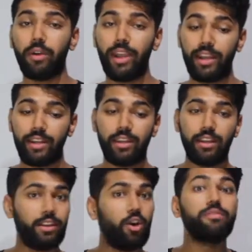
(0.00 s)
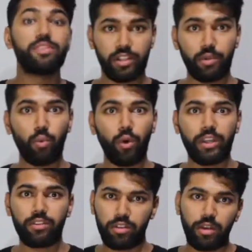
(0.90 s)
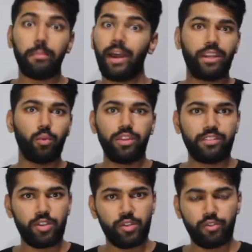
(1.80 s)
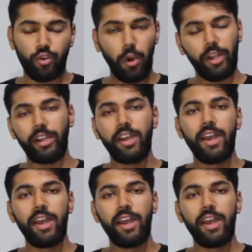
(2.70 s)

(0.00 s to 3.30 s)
and India obviously wanting to come back in with the series 2-1.